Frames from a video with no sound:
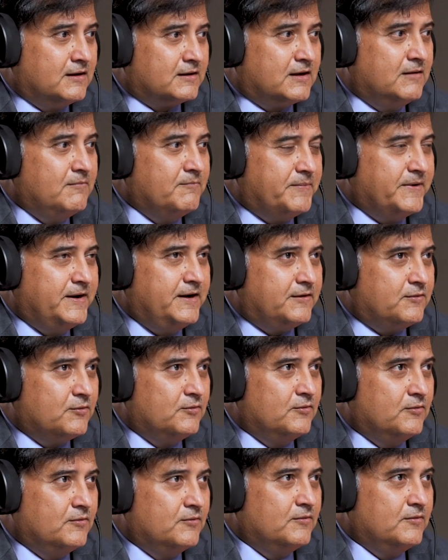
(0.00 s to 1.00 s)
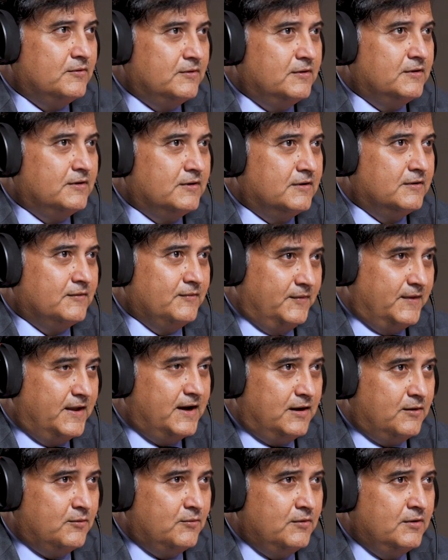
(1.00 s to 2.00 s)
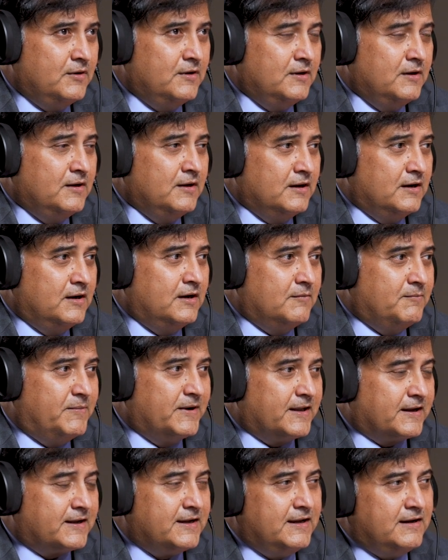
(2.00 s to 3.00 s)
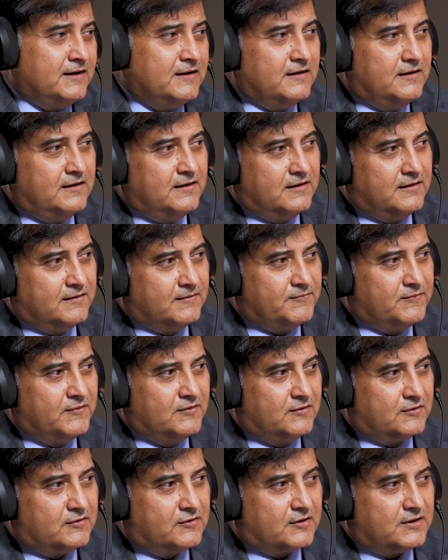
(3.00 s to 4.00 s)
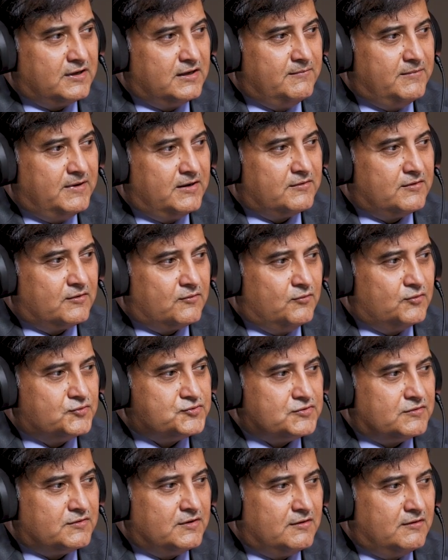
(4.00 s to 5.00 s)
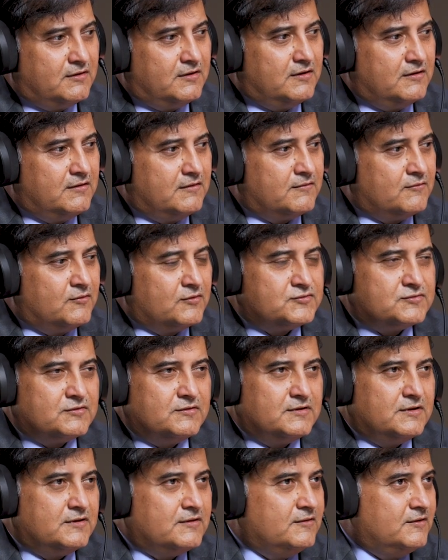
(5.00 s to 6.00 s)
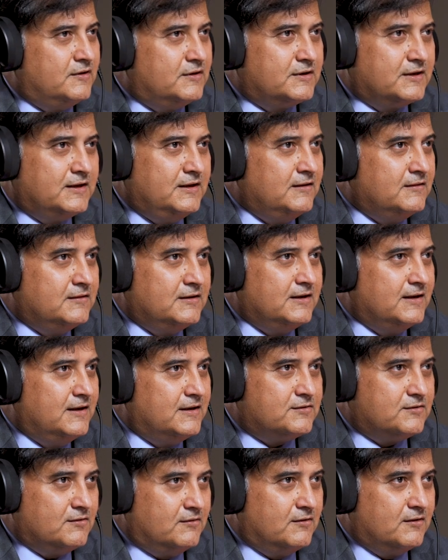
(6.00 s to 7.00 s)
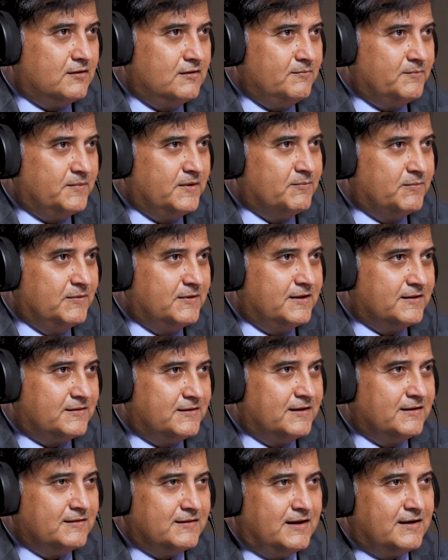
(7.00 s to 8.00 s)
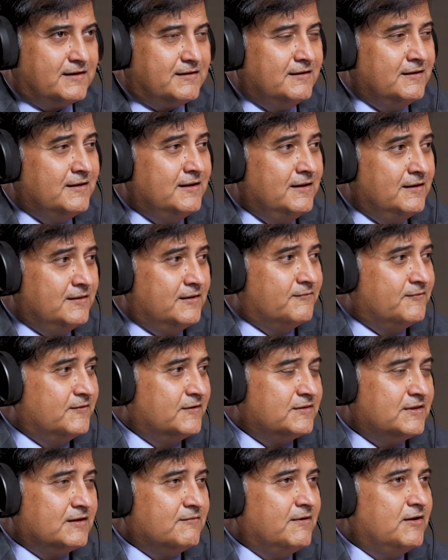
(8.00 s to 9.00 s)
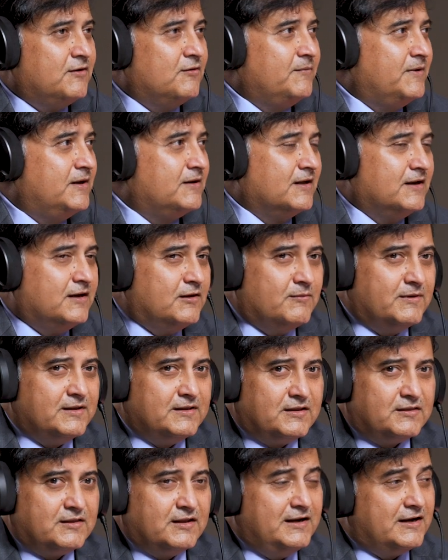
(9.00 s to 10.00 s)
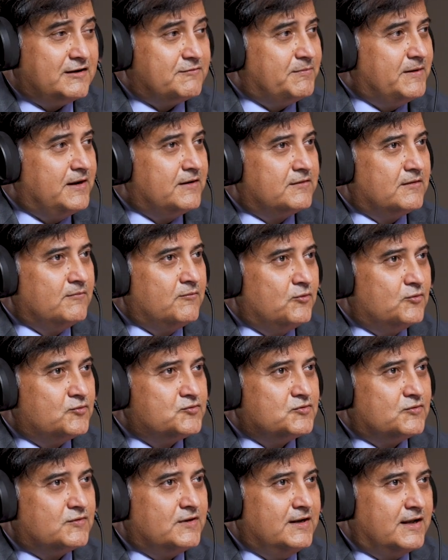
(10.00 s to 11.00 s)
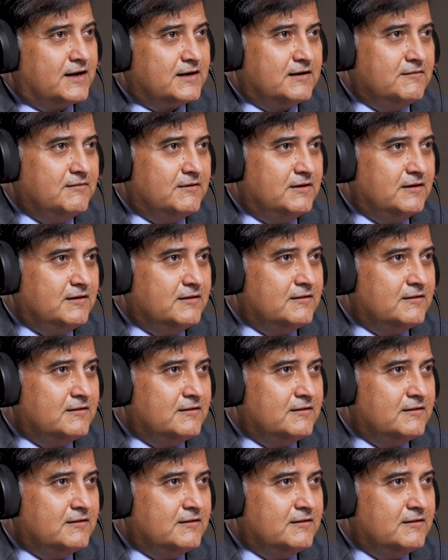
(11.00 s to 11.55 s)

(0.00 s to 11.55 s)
compared to now. But again, talking about the roadshows and all, roadshows is not easy at all. People, they think that the first thing when you meet anyone, they say, let's plan some roadshows and activities.